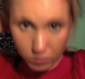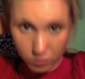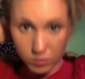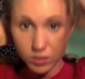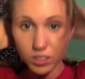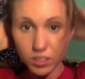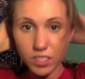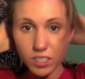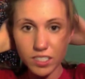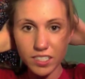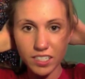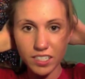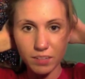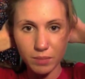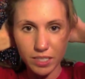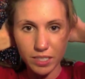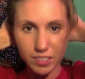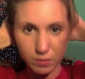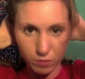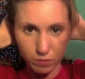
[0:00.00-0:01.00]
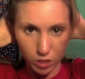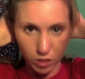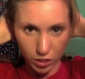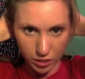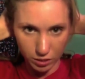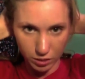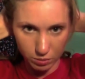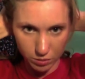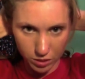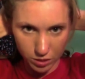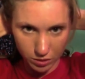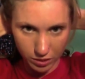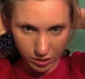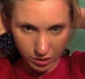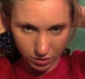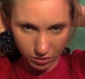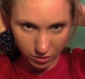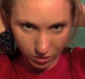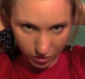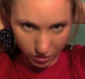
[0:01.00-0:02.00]
Just to give me some volume so I
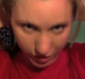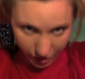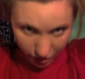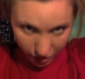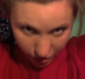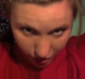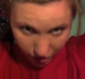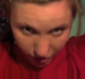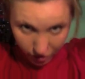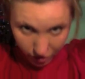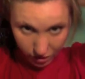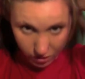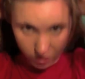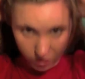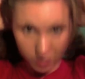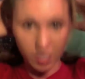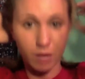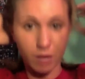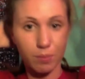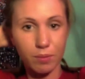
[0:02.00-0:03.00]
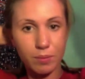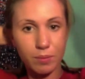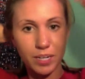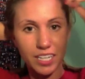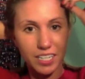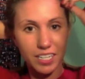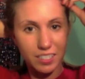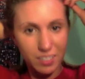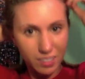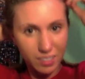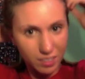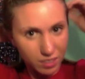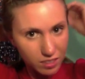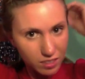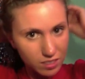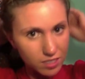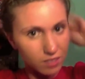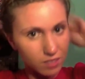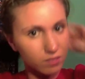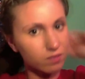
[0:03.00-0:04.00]
don't look like the top of my head
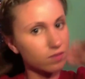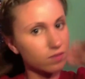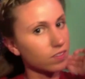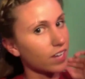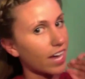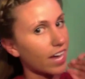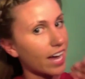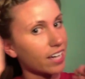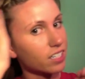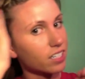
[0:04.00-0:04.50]
is flat